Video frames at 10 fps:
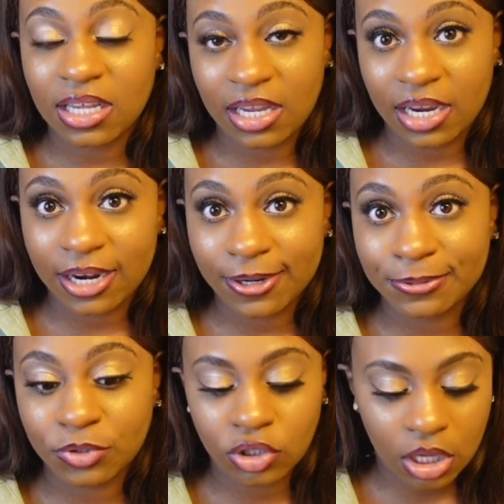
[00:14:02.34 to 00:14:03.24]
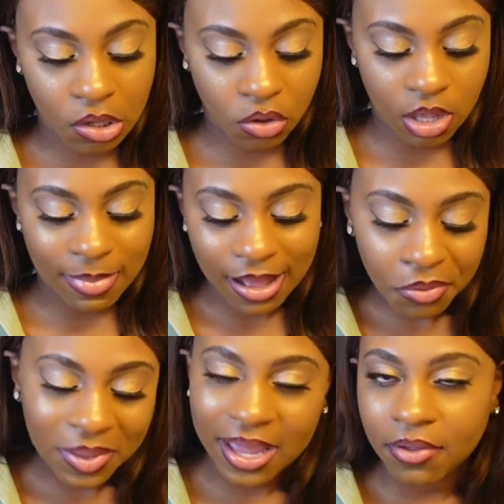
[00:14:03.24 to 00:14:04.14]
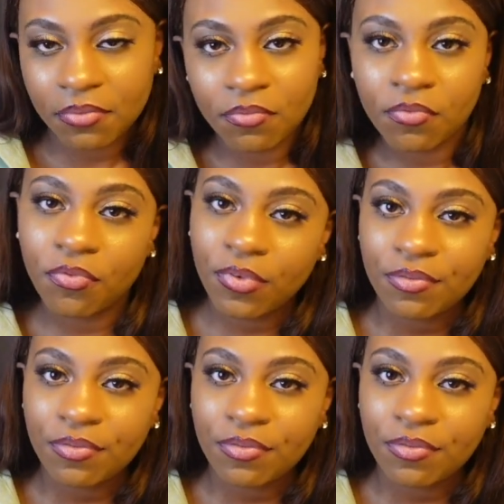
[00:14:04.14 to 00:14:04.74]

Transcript: a year. So about like a